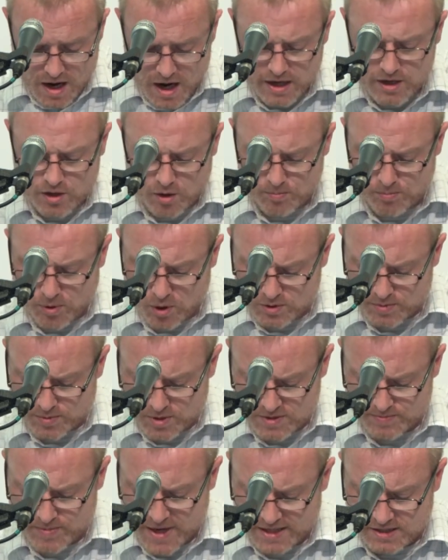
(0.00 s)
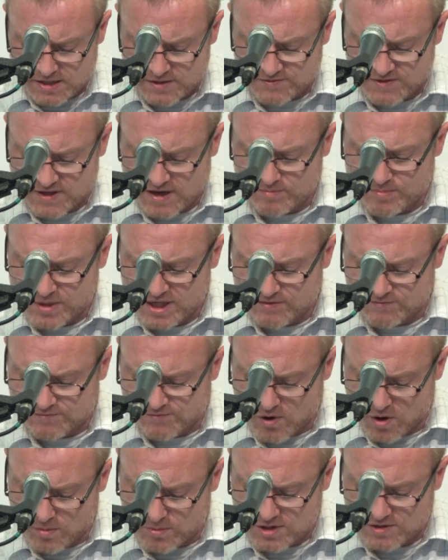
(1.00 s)
I hope both perspectives have been
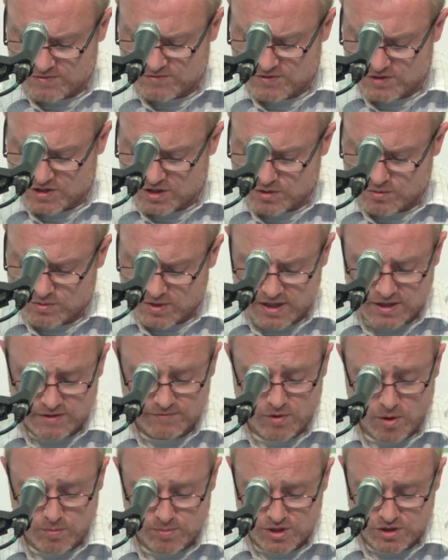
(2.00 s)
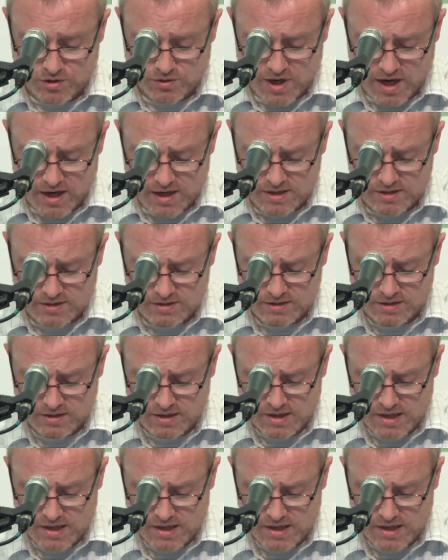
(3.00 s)
informative to you and have opened your eyes